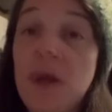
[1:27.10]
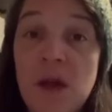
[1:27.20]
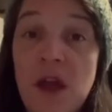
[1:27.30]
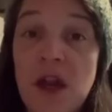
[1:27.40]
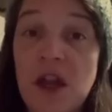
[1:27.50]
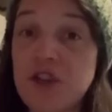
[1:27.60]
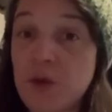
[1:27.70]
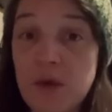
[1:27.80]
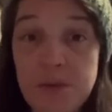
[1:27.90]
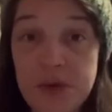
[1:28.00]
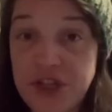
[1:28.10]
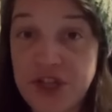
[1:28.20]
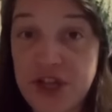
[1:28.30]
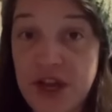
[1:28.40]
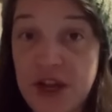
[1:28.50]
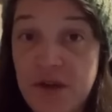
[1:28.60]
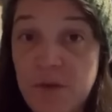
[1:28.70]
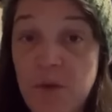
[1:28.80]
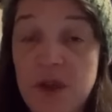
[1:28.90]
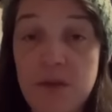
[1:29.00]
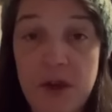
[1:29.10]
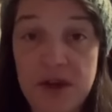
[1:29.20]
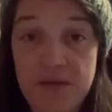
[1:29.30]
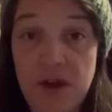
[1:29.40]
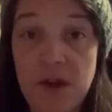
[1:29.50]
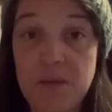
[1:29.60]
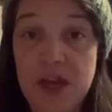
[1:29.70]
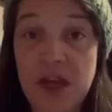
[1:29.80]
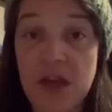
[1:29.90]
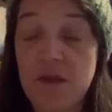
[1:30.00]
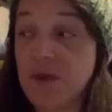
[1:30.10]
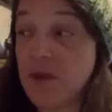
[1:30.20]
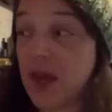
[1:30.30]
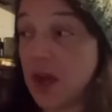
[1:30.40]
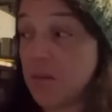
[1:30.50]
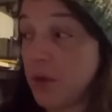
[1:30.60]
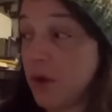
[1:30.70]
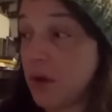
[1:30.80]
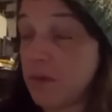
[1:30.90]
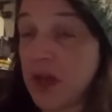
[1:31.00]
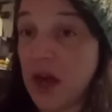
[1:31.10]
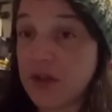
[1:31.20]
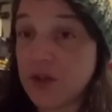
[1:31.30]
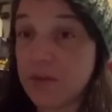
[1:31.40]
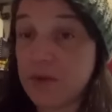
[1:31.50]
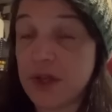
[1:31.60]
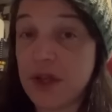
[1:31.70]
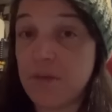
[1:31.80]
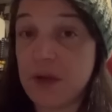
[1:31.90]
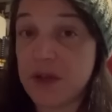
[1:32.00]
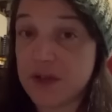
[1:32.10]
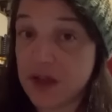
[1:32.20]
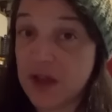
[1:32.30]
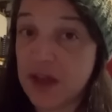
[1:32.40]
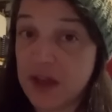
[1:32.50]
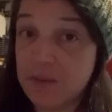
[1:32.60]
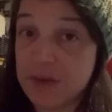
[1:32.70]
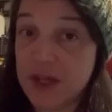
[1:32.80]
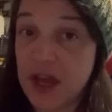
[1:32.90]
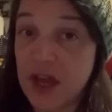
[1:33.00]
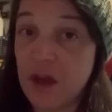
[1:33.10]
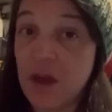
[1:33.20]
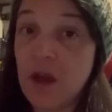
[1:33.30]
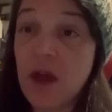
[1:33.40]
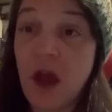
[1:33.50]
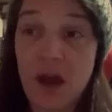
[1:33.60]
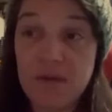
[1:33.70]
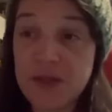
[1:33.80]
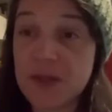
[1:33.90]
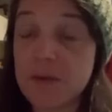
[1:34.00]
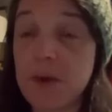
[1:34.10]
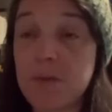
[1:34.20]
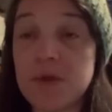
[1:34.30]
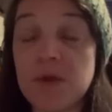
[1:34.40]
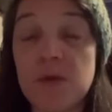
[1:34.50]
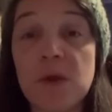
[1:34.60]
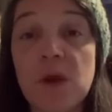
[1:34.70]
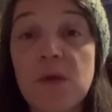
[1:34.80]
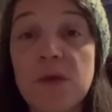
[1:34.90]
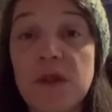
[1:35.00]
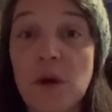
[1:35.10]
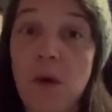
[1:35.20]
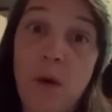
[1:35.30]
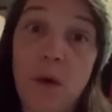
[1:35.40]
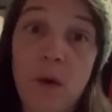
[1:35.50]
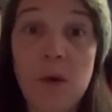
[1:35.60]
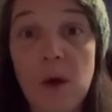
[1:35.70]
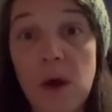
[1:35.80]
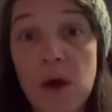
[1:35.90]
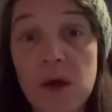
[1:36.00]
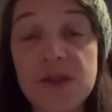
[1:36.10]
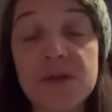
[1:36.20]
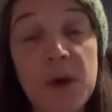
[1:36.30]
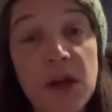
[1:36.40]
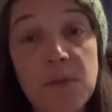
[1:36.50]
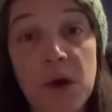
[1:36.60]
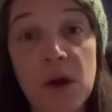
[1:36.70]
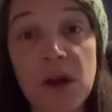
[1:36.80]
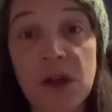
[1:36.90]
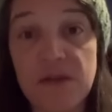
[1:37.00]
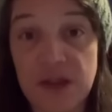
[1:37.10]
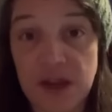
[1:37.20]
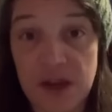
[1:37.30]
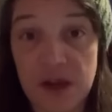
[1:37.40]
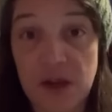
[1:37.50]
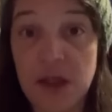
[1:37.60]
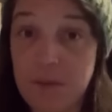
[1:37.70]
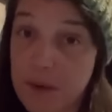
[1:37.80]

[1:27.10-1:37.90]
And I don't appreciate when you make fun of me if you can't put up the IEEE, because like I keep saying, obviously people don't know that the aura is a body part. If they did, they'd be